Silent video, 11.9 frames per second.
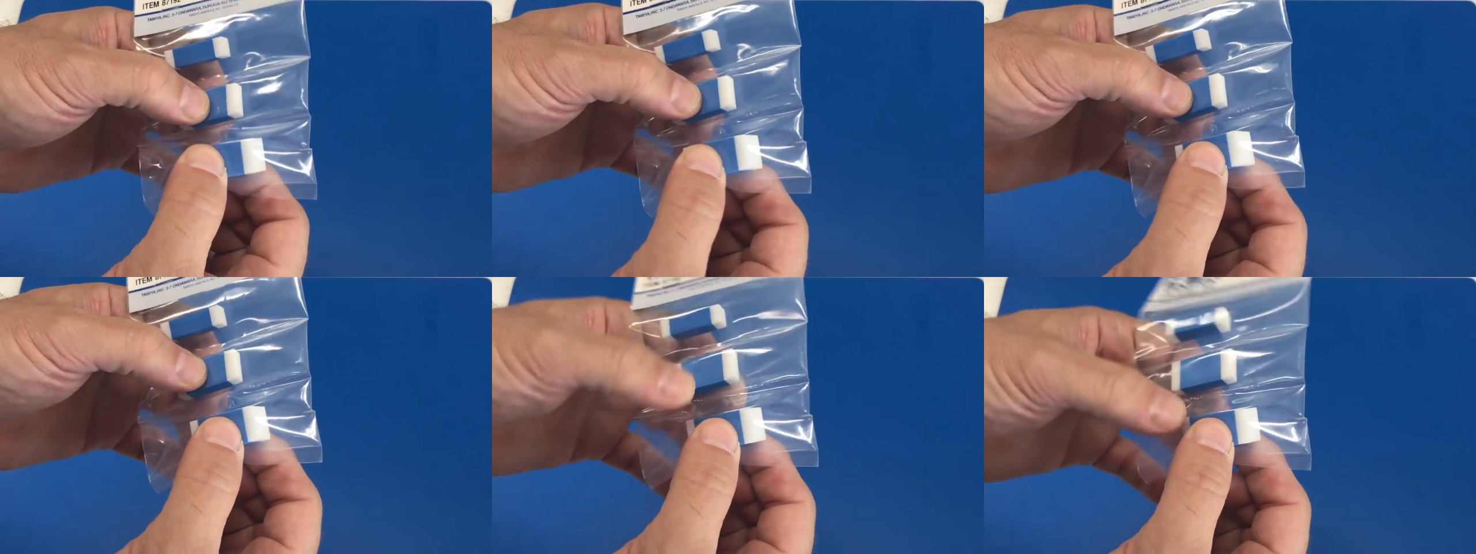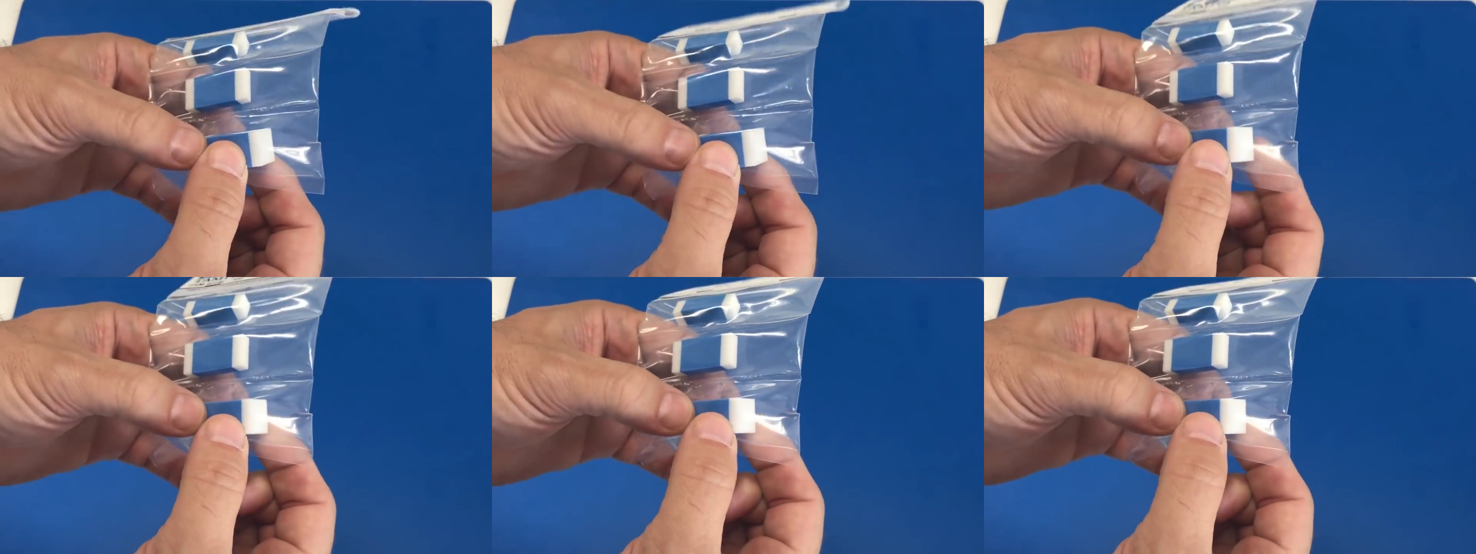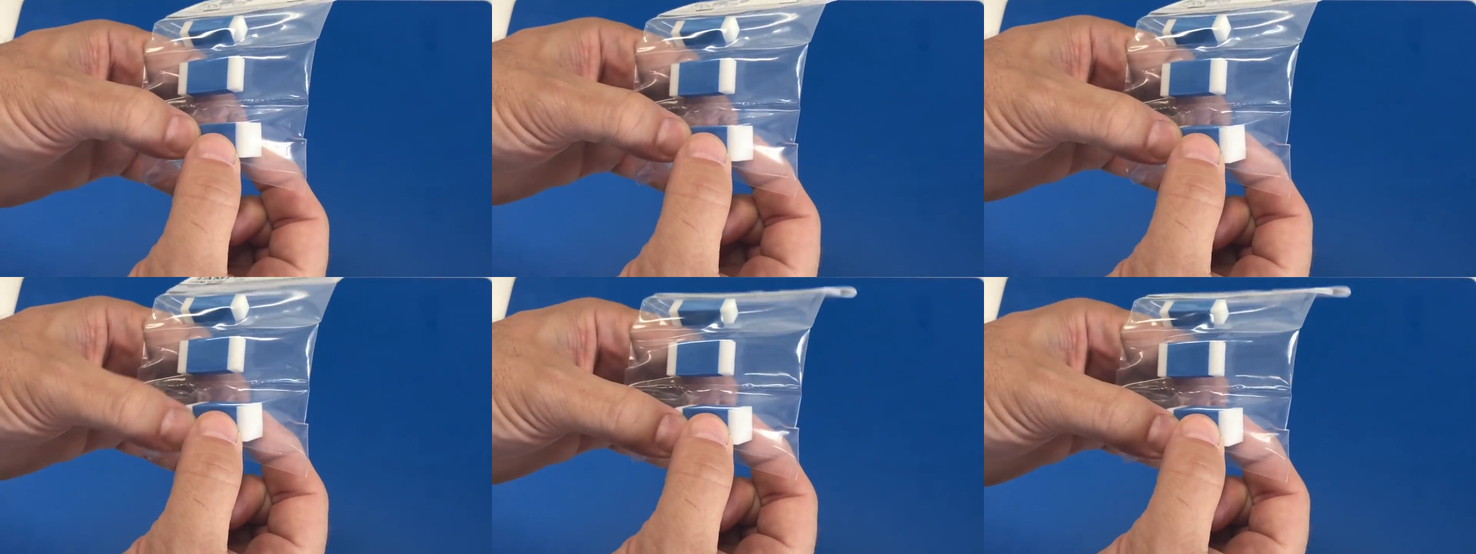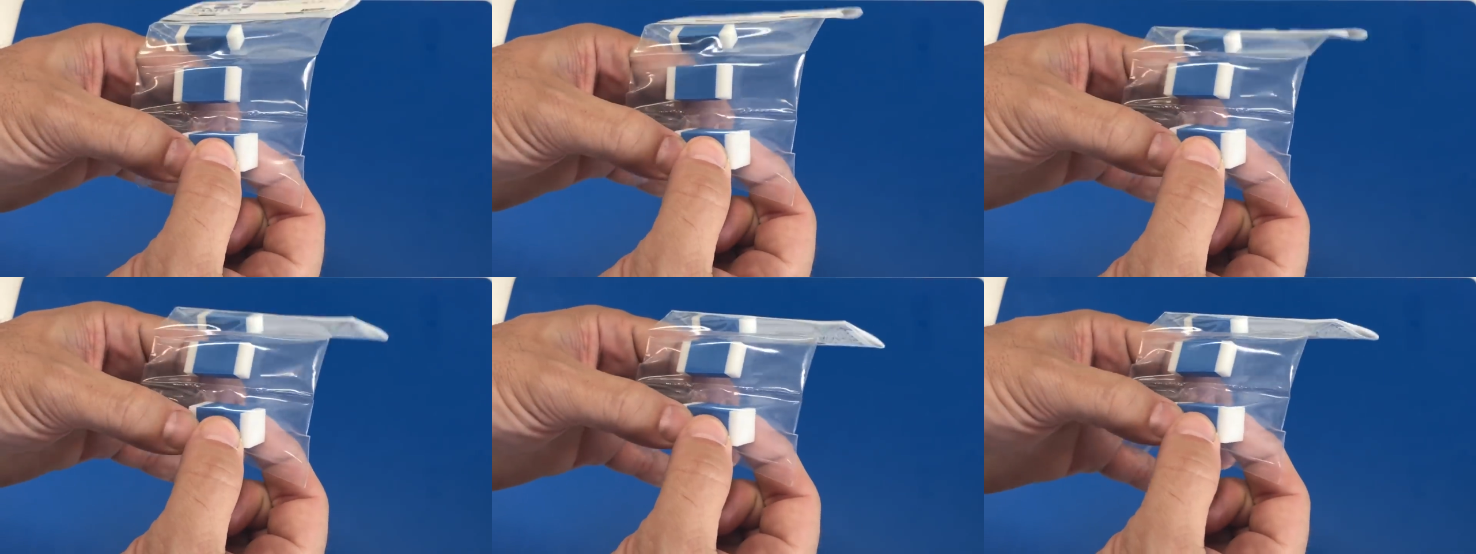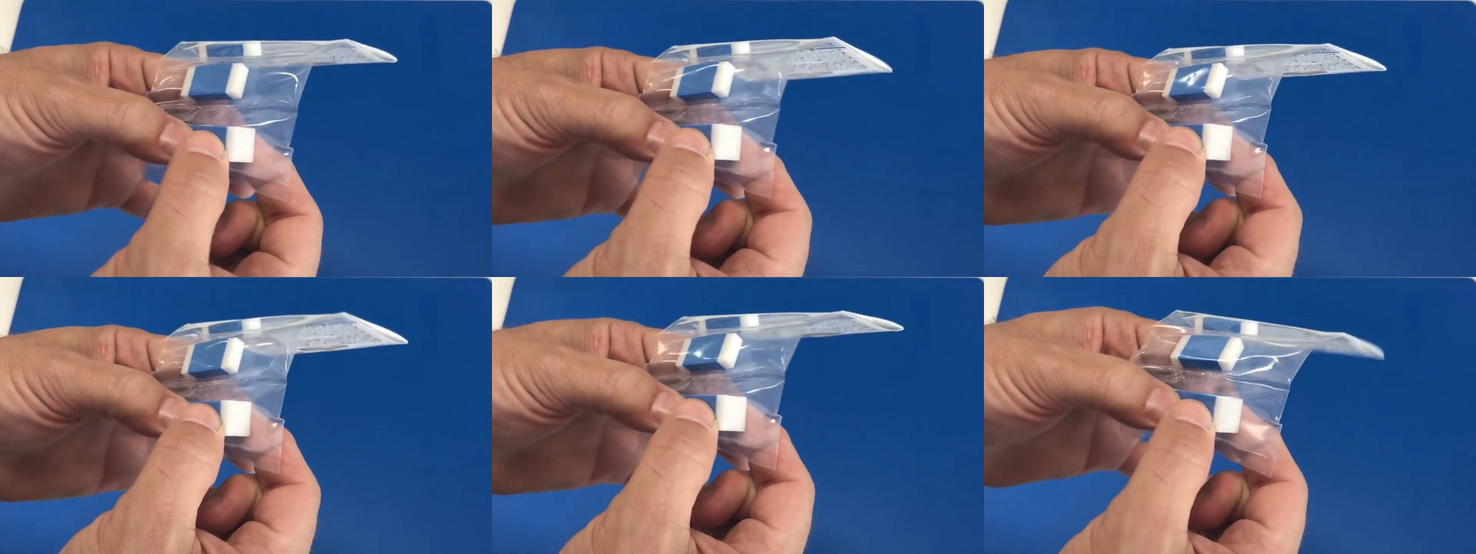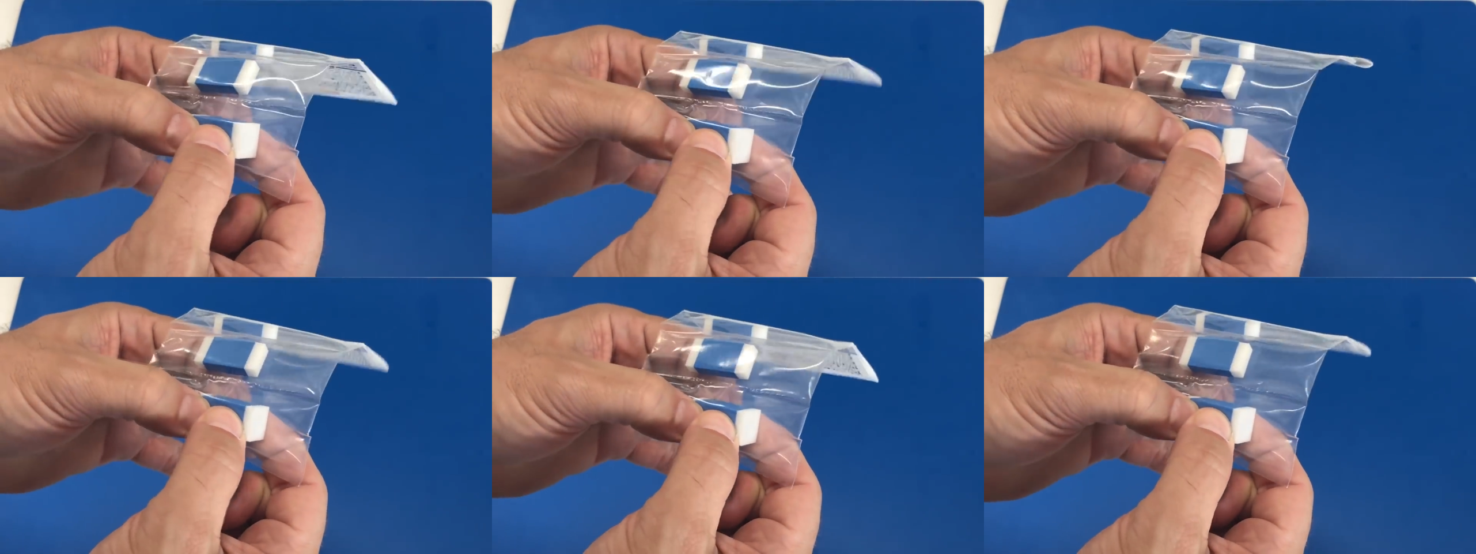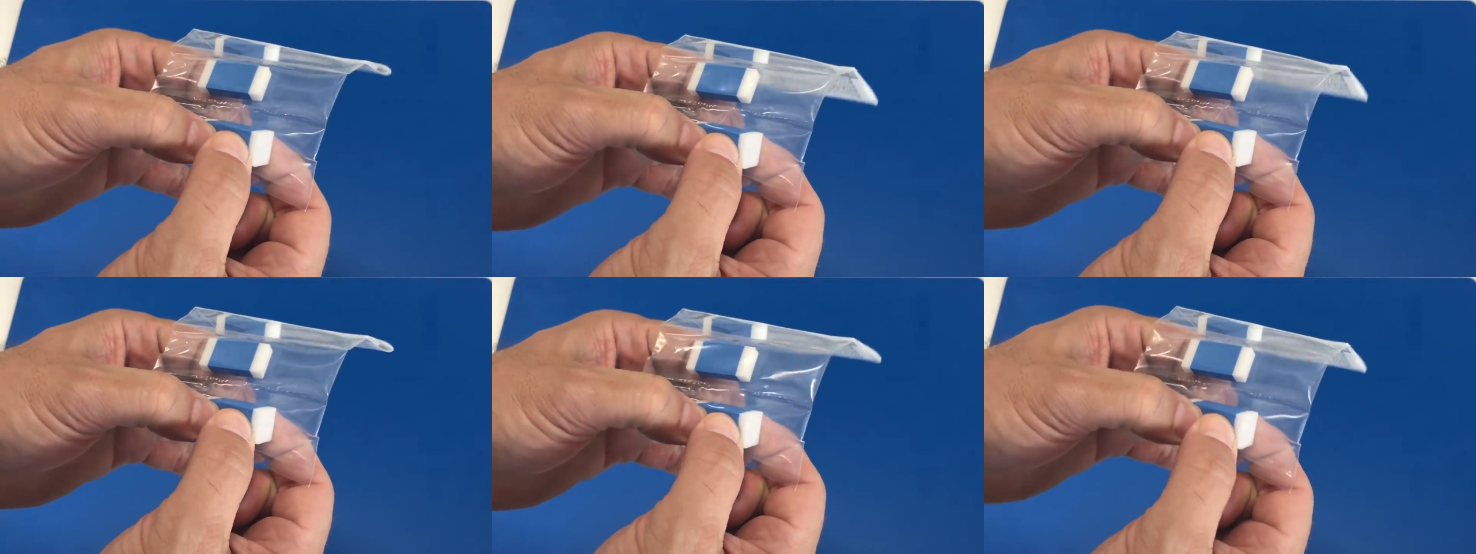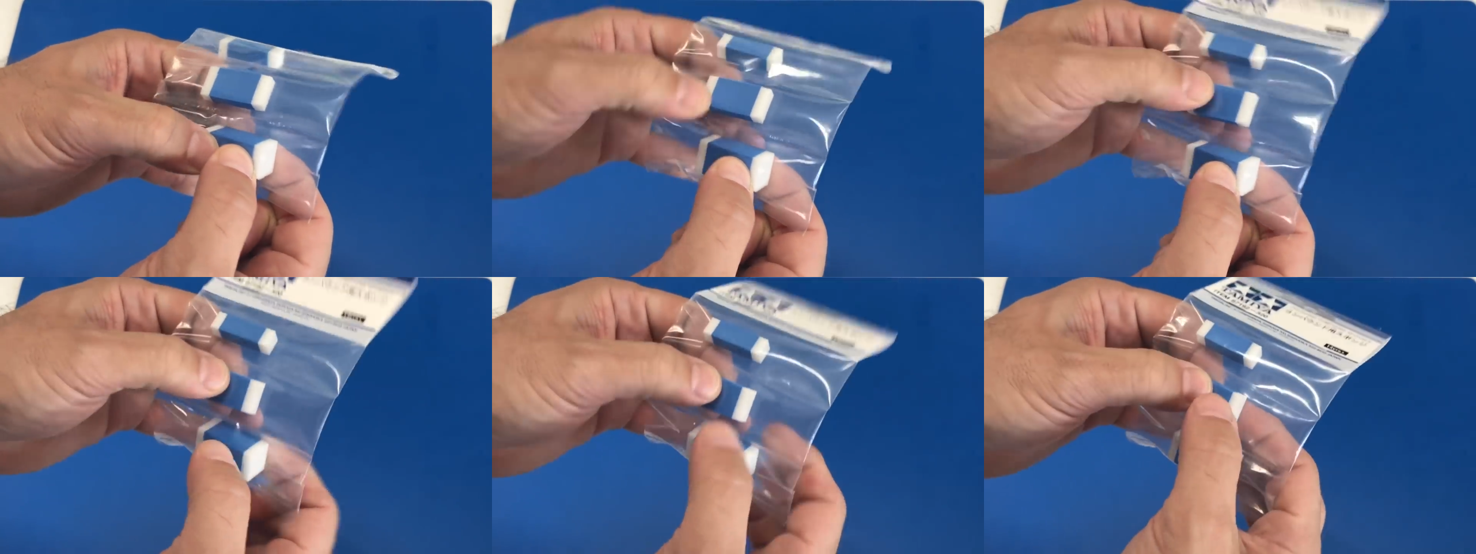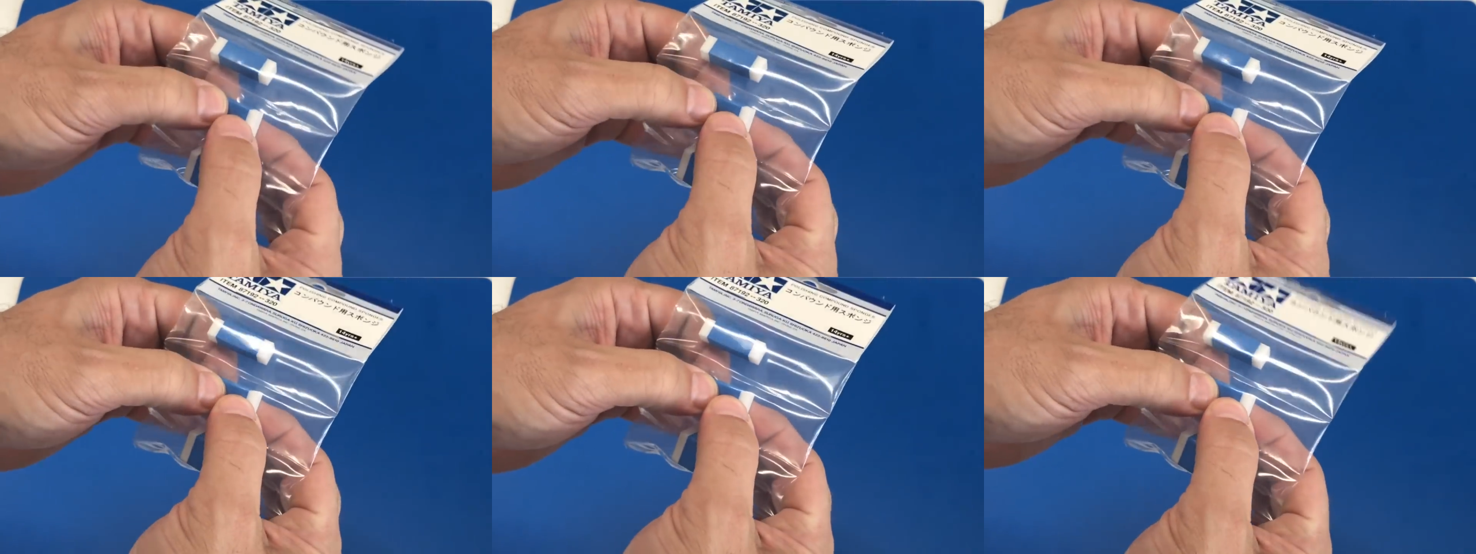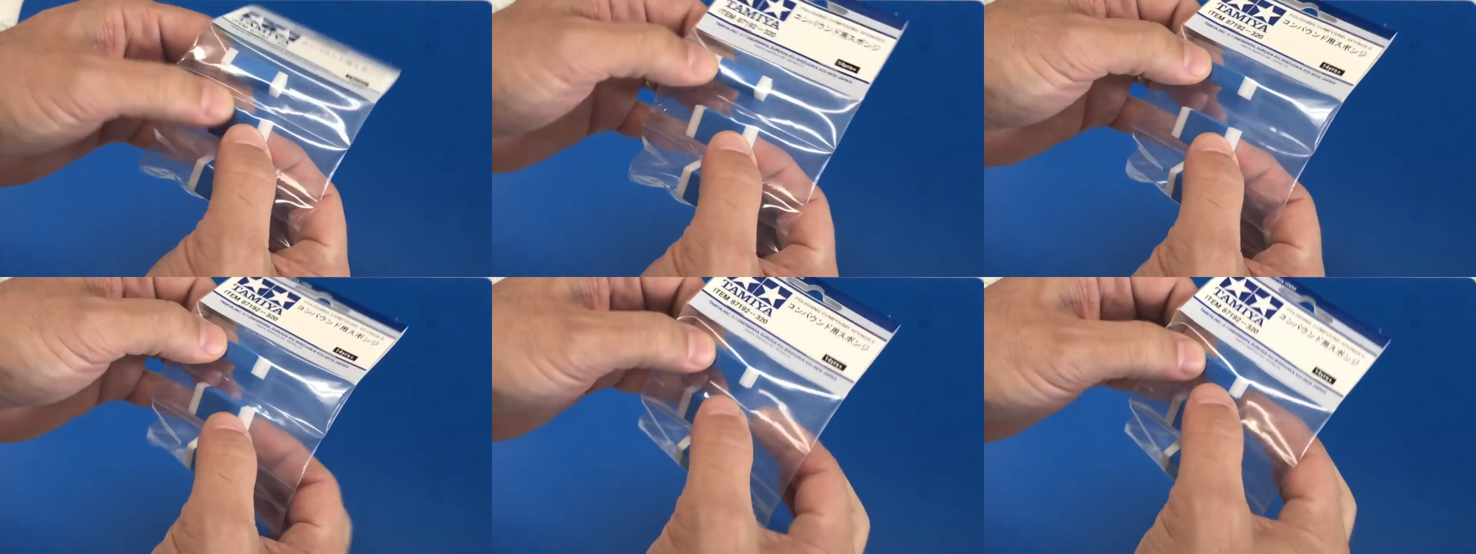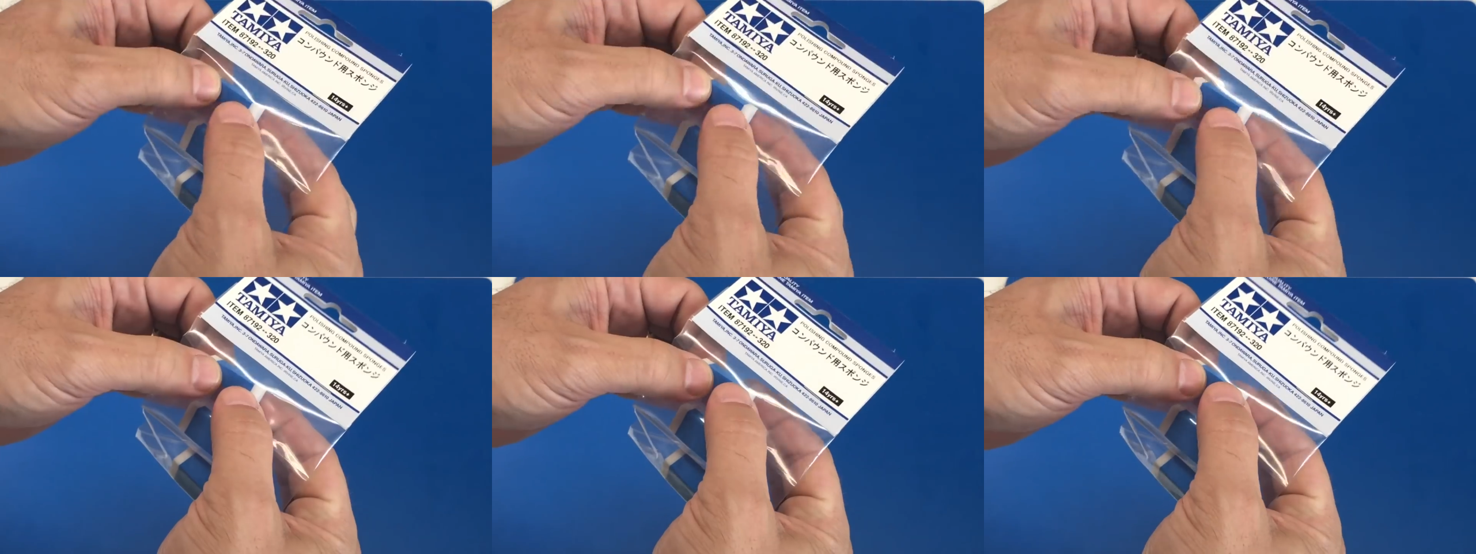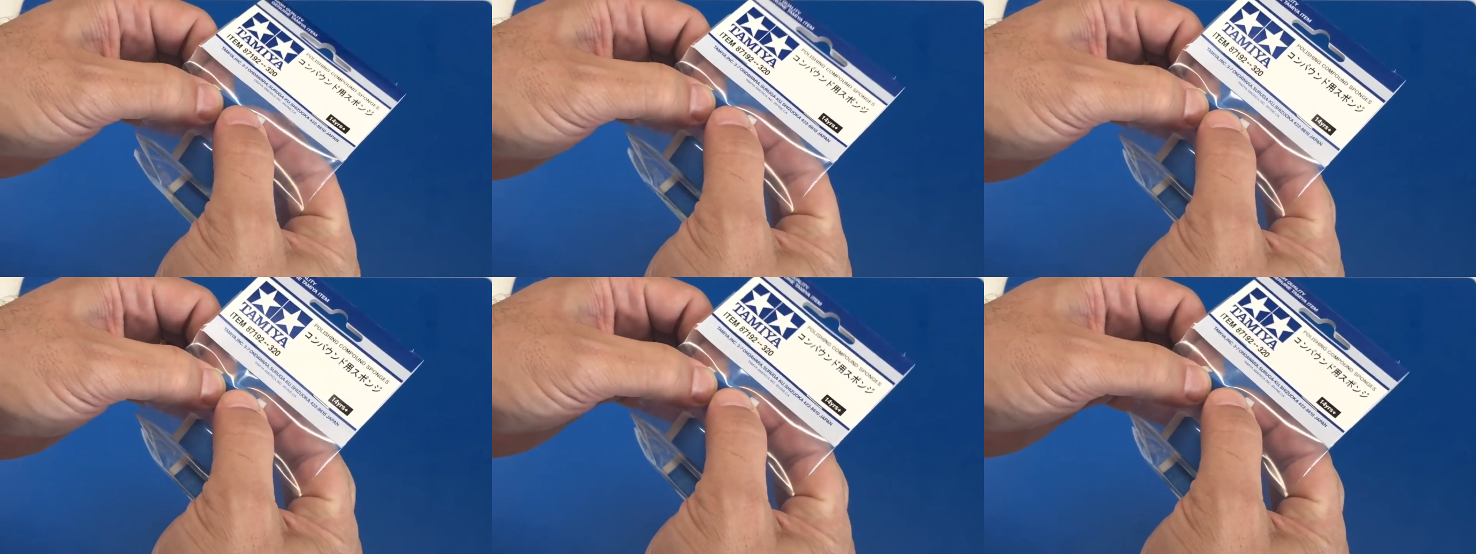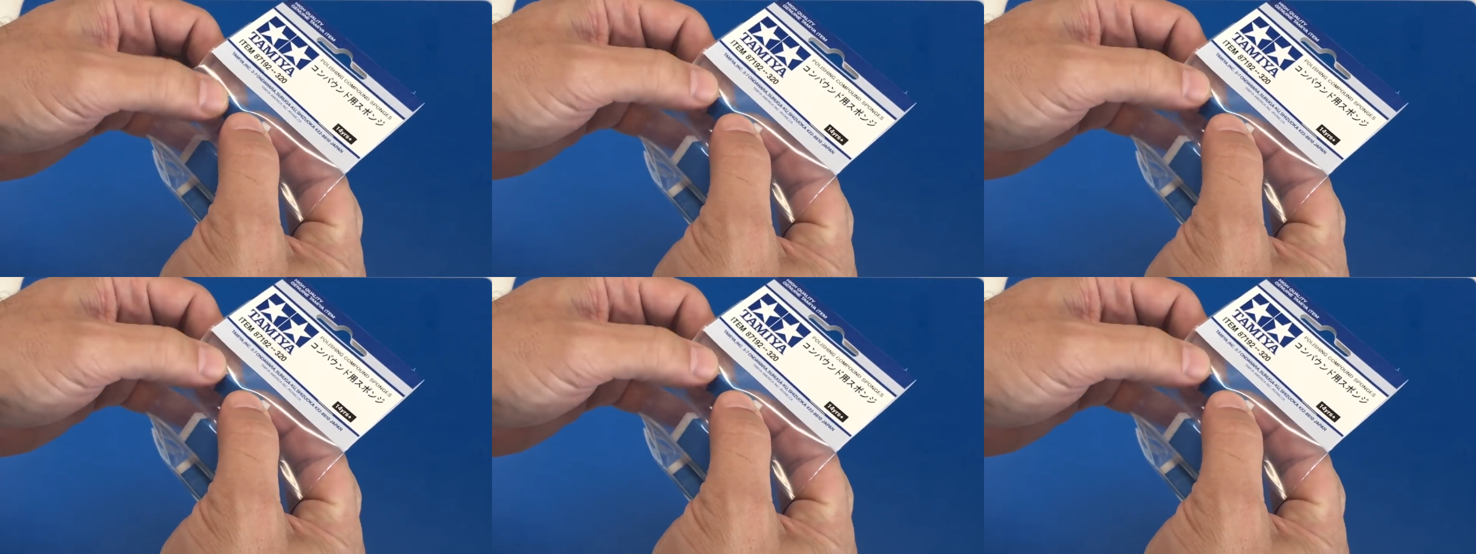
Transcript: (no speaker visible)